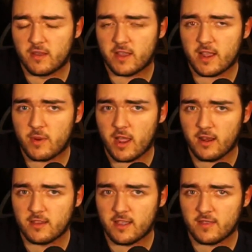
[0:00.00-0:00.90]
Like, I'm not going
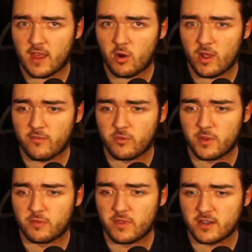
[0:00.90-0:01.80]
to take that away from
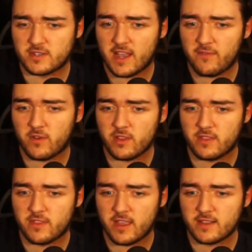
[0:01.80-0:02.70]
you. There's definitely
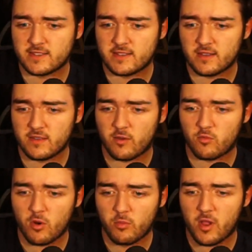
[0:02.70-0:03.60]
things like
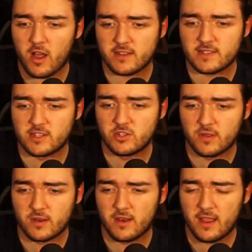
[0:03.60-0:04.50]
roadblocks that you
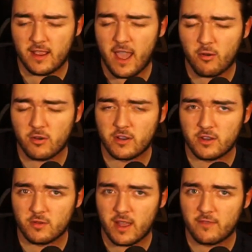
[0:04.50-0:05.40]
could encounter in
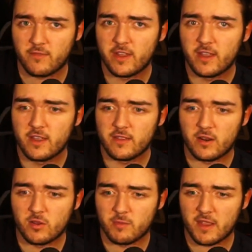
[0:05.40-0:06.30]
your life that
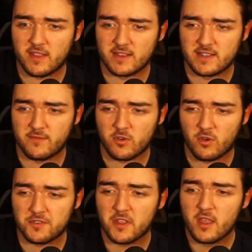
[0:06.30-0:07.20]
really make things
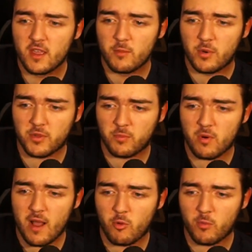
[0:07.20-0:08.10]
difficult. But the
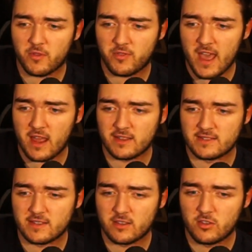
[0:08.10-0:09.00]
problem with that
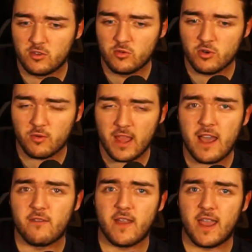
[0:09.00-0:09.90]
is you don't
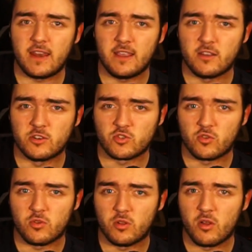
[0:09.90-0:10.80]
have any
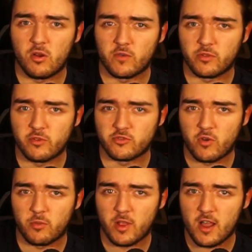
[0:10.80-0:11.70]
control over those
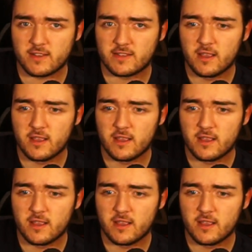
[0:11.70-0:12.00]
roadblocks.